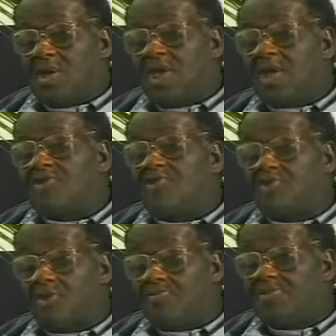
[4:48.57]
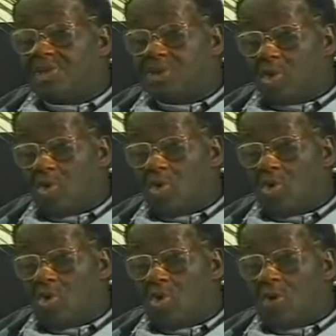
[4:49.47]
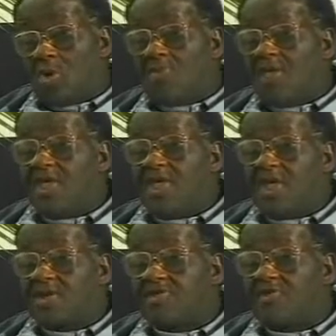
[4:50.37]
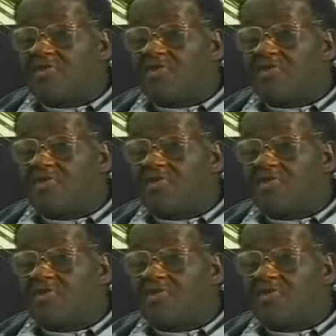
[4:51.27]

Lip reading: and from this hollow they heard